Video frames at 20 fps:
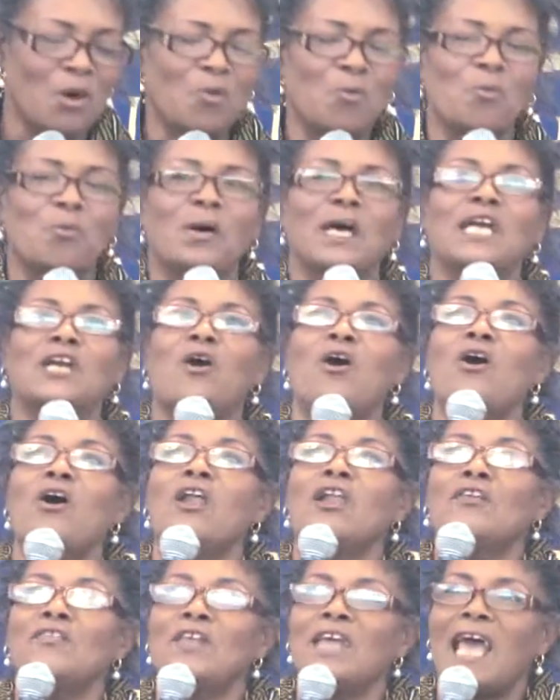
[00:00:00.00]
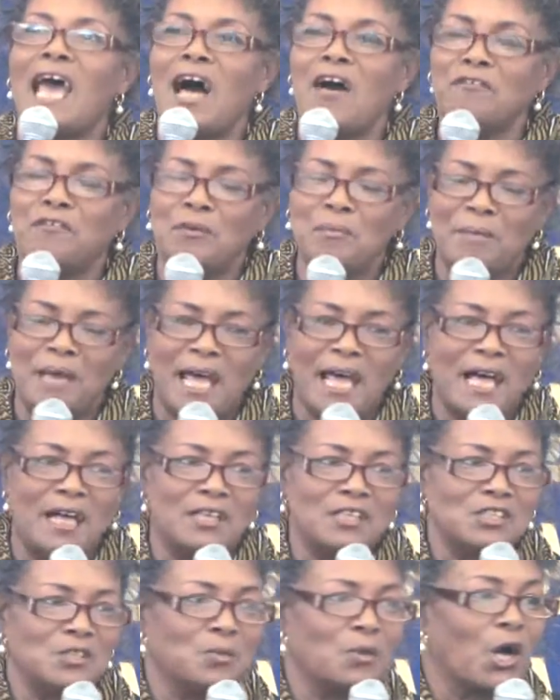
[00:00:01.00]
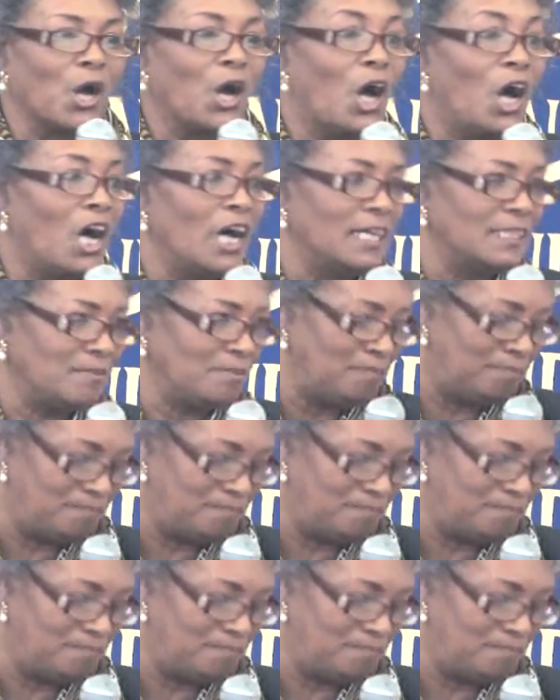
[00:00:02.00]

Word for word: when all of the alpha males were gone,